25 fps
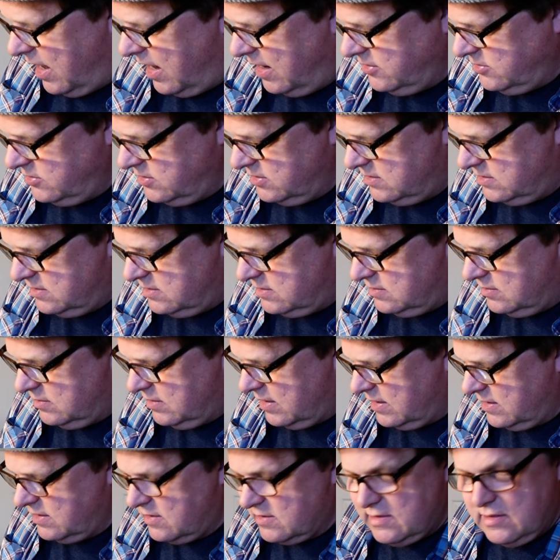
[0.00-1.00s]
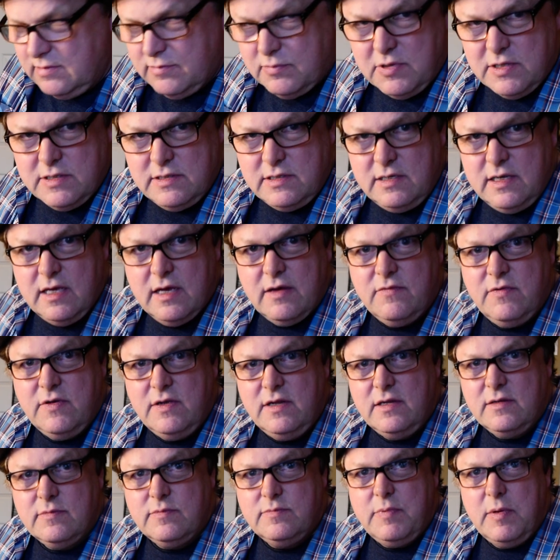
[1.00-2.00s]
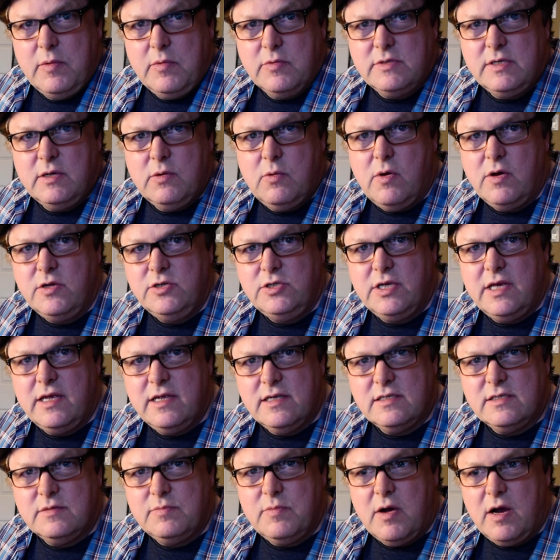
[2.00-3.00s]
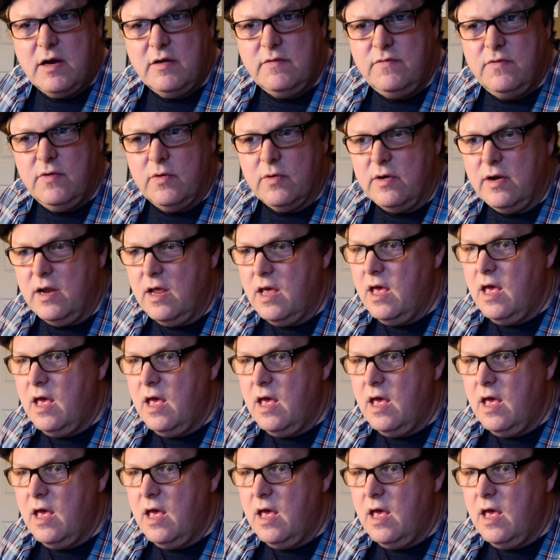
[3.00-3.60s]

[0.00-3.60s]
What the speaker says: just like the simplicity of it. People say, why don't you get a smartphone?